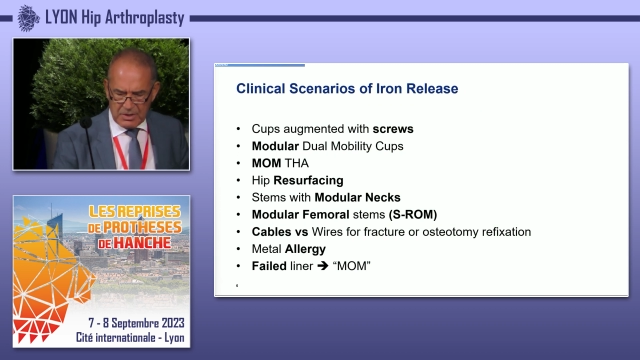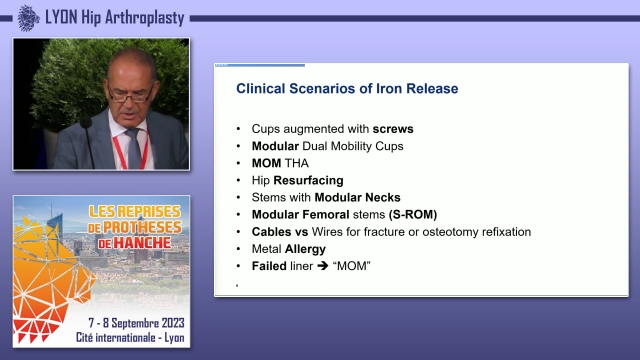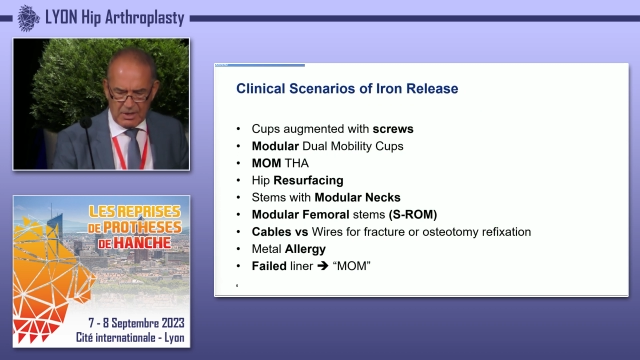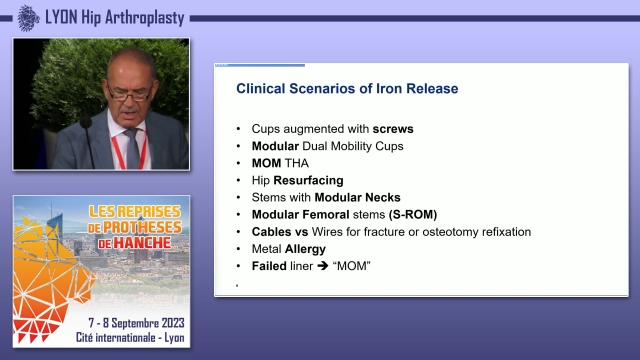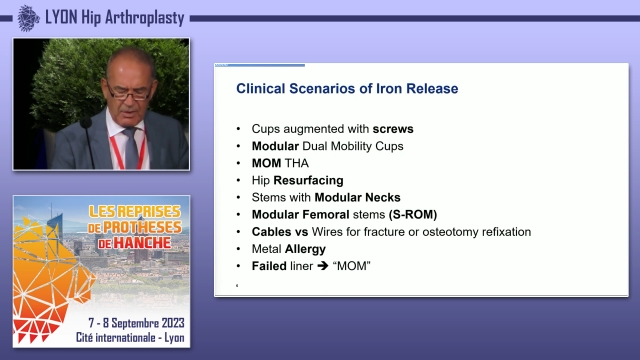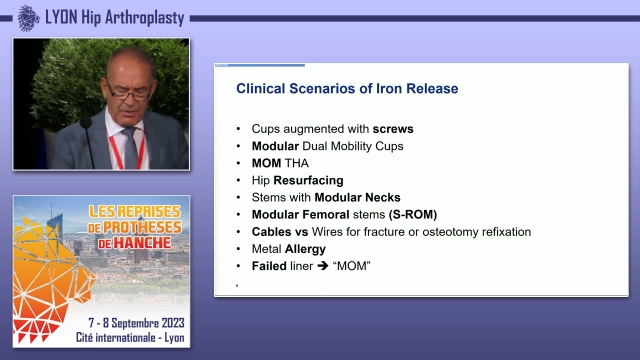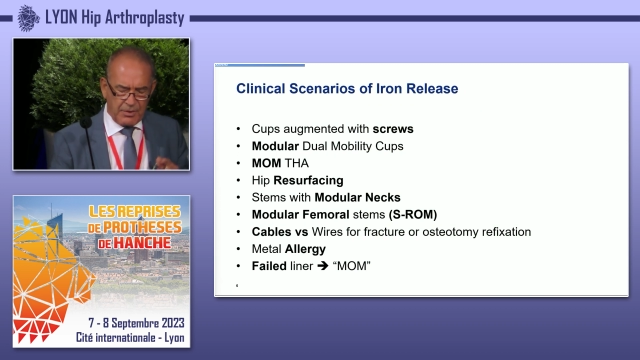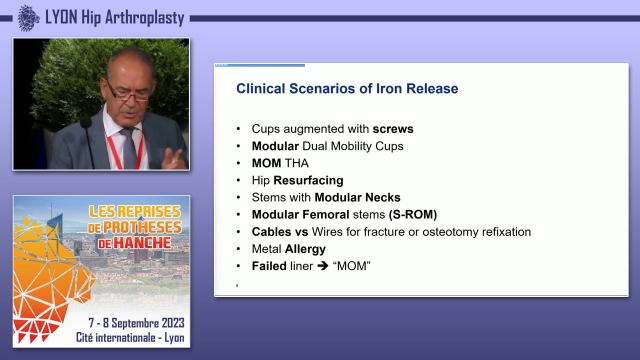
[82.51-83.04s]

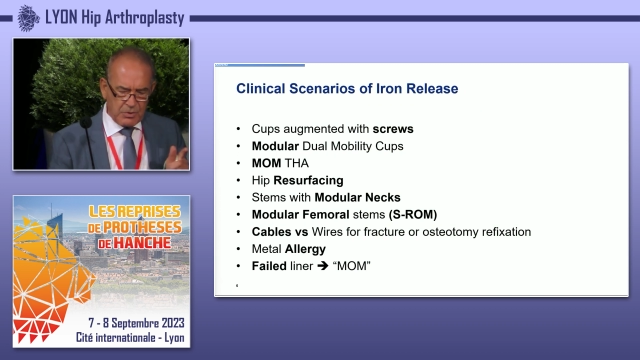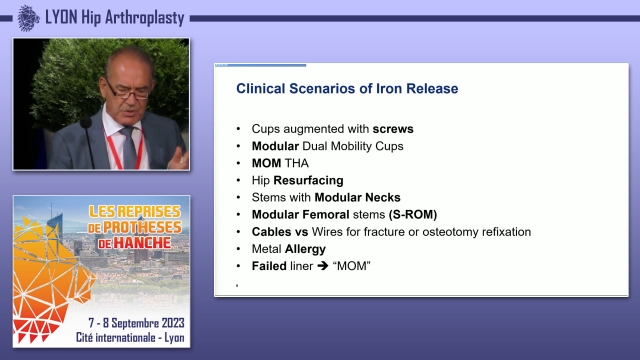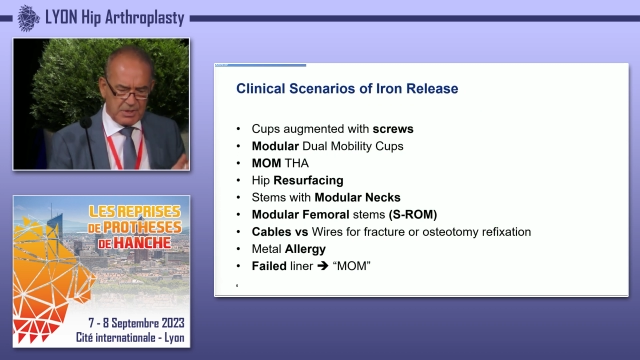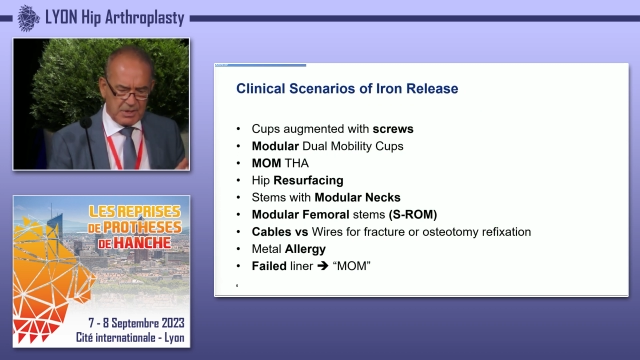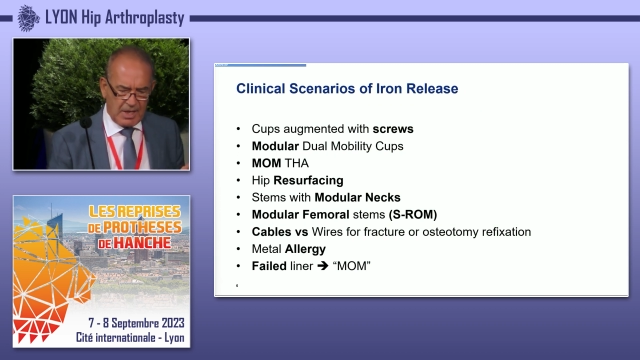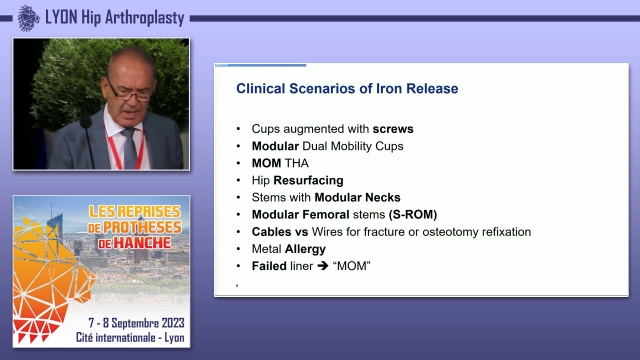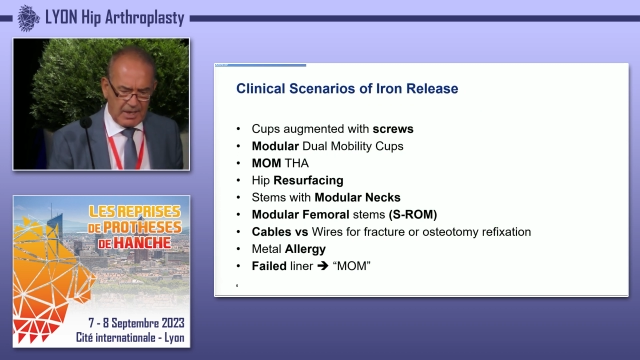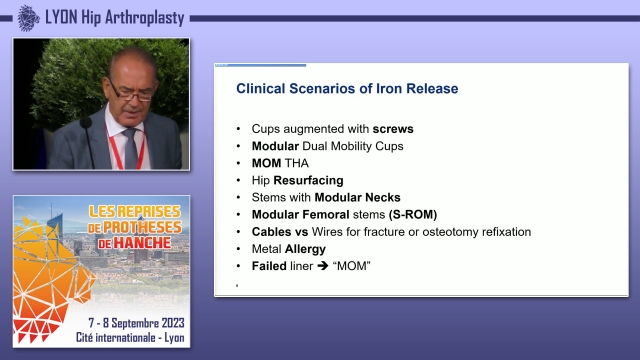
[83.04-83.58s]

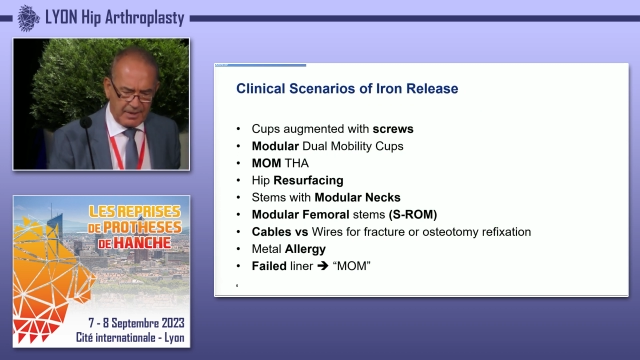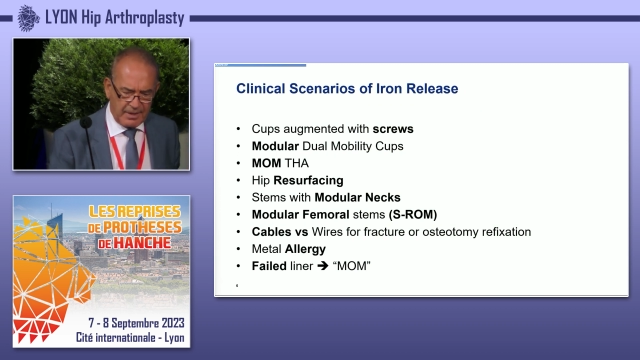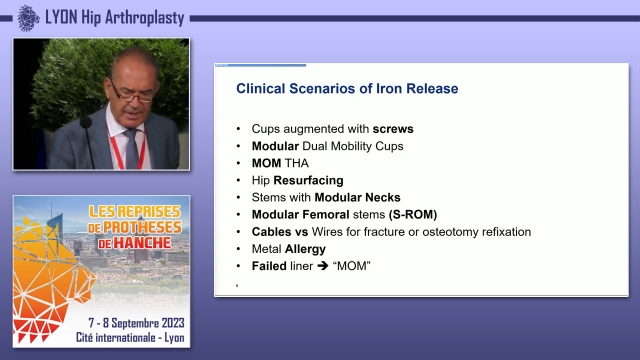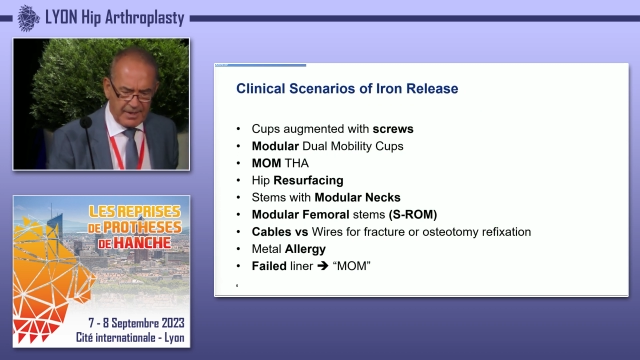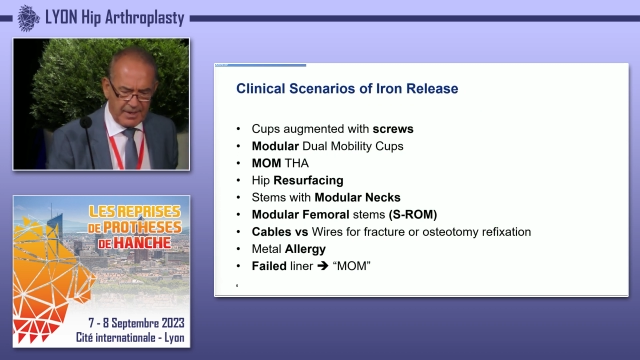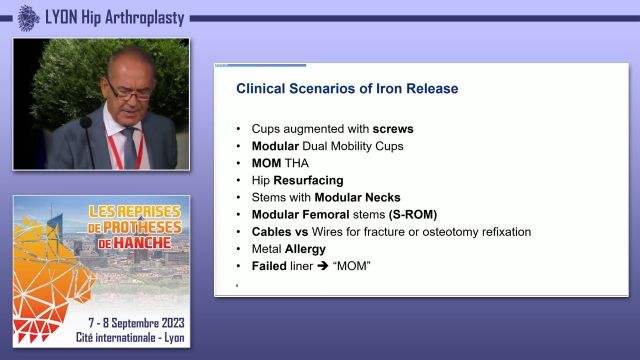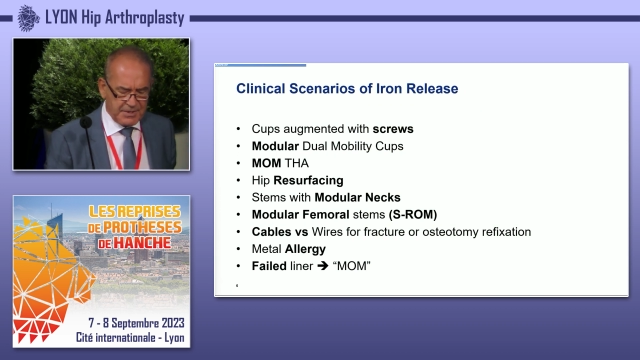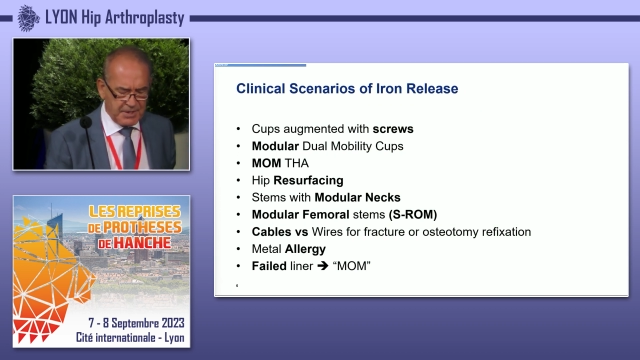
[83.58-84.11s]
Those are the
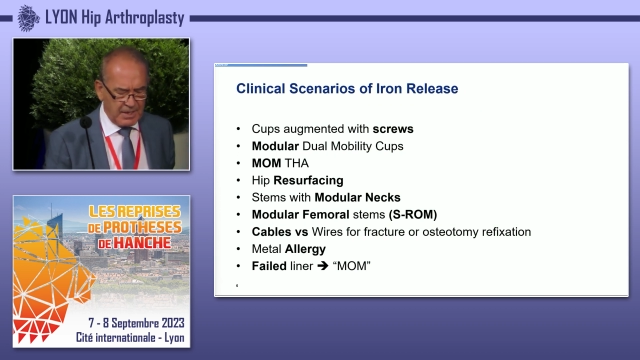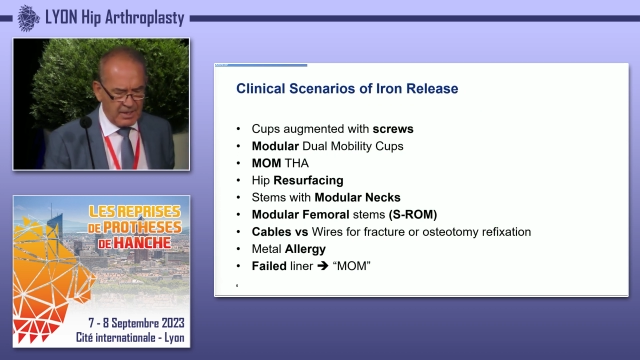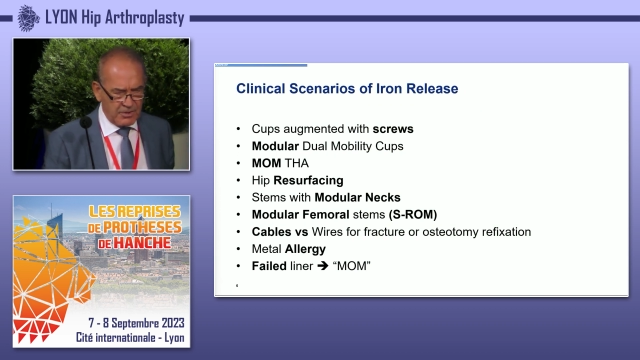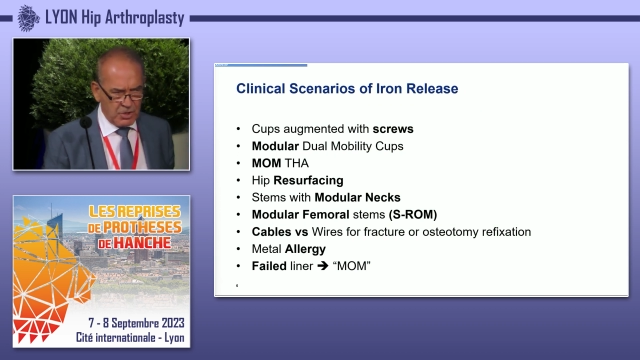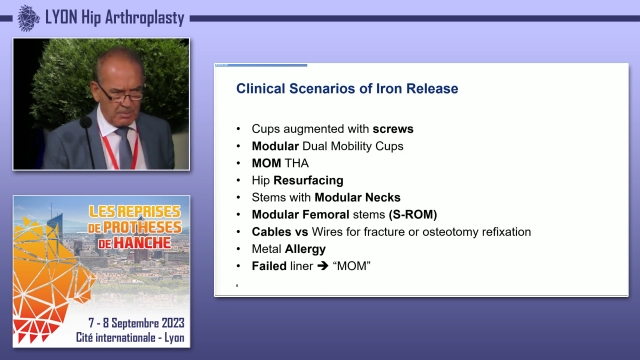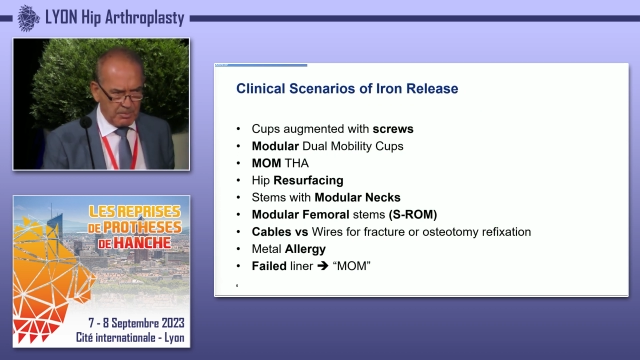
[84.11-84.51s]
clinical scenarios